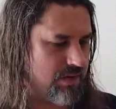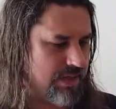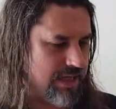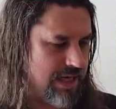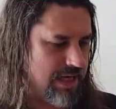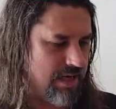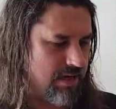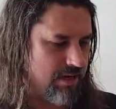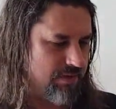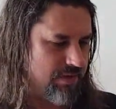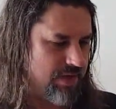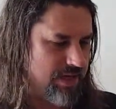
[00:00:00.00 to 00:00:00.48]
and
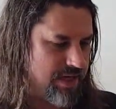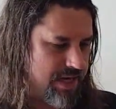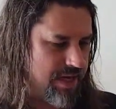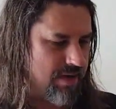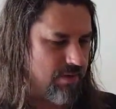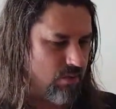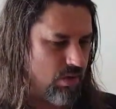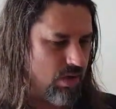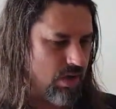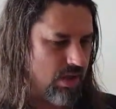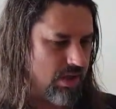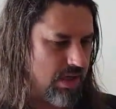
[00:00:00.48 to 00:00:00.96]
how the
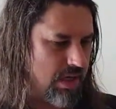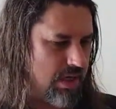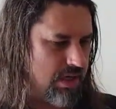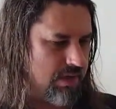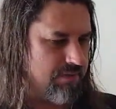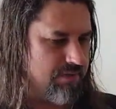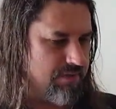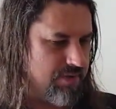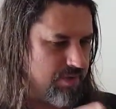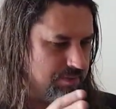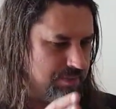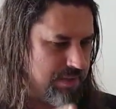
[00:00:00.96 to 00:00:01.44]
network
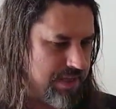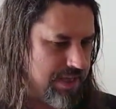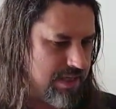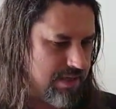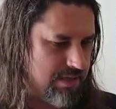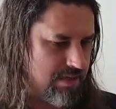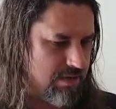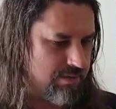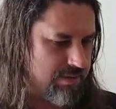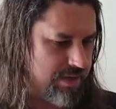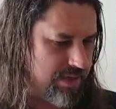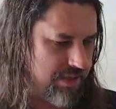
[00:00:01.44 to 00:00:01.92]
of the
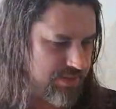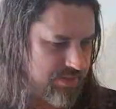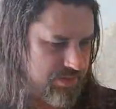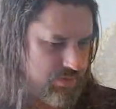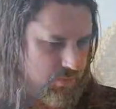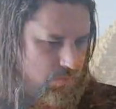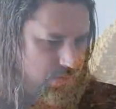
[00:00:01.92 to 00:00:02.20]
pyramids